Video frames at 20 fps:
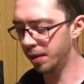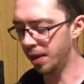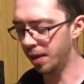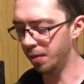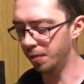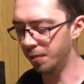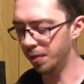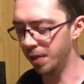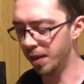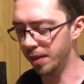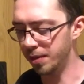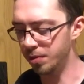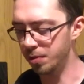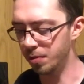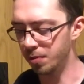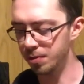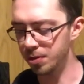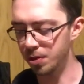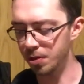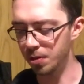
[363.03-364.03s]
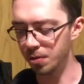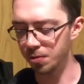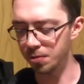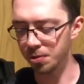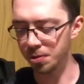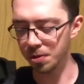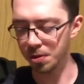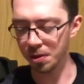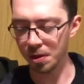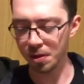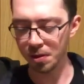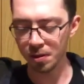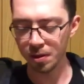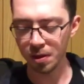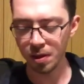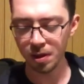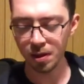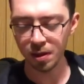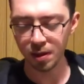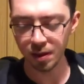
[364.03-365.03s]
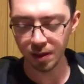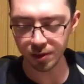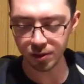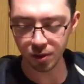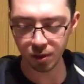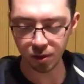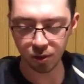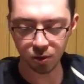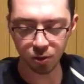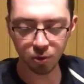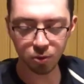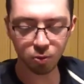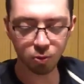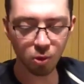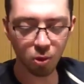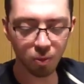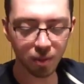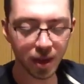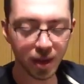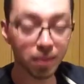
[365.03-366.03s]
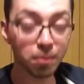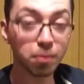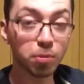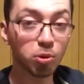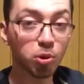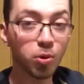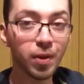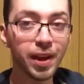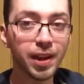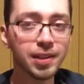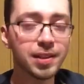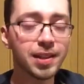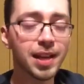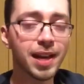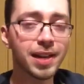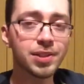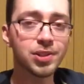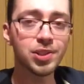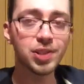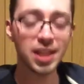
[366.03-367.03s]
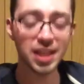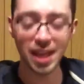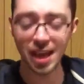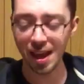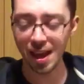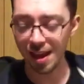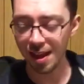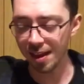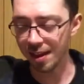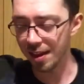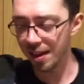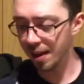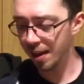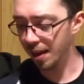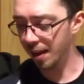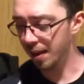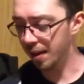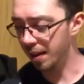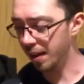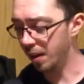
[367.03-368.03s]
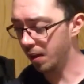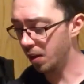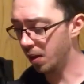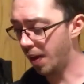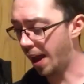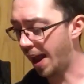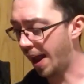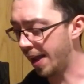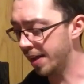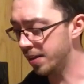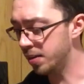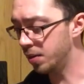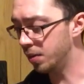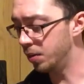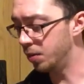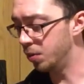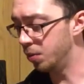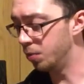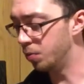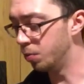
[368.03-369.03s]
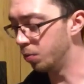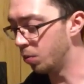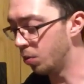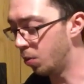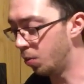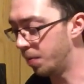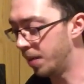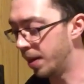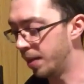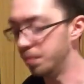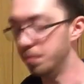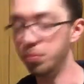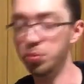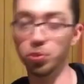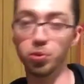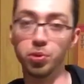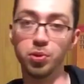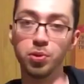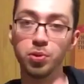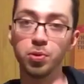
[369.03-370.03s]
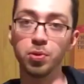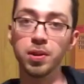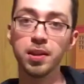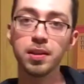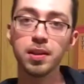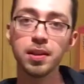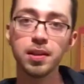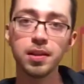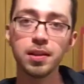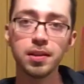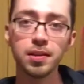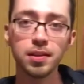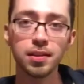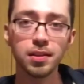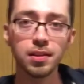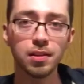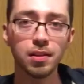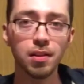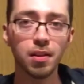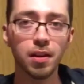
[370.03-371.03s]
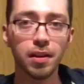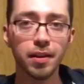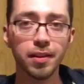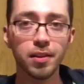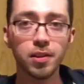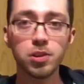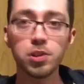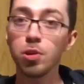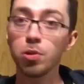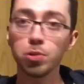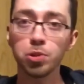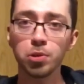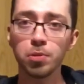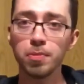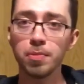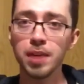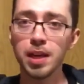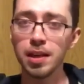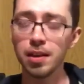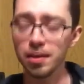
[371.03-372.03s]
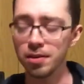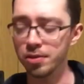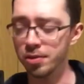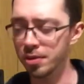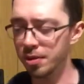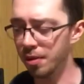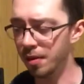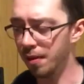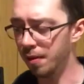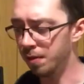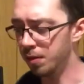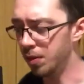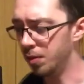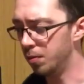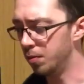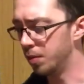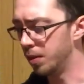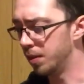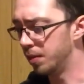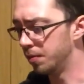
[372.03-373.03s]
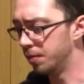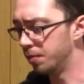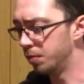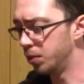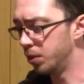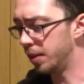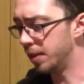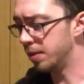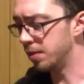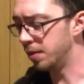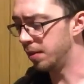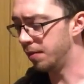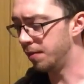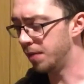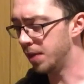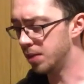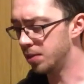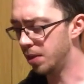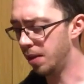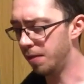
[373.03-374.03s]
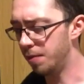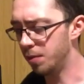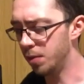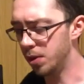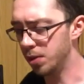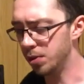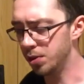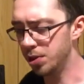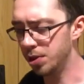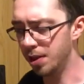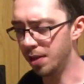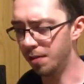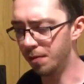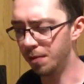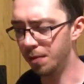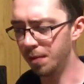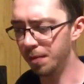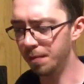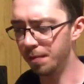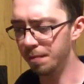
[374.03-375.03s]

Halifax, Nova Scotia. Yeah, that's goodrobotbrewing.ca, and they are at Good Robot Brew on the social medias if you uh, would like to investigate for yourself.